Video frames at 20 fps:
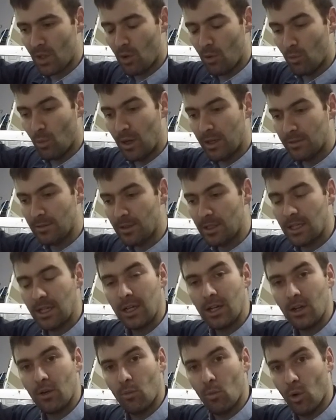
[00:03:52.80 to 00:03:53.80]
Well,
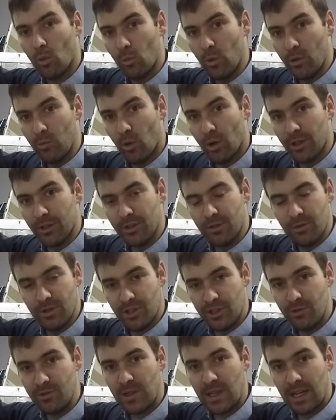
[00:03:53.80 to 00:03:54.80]
what we want to do is
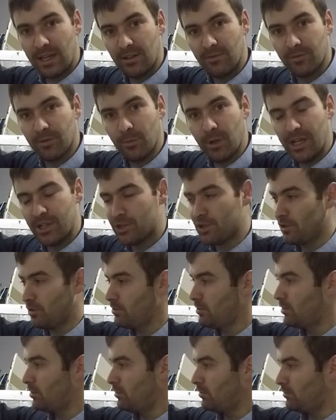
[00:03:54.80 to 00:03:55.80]
use that information.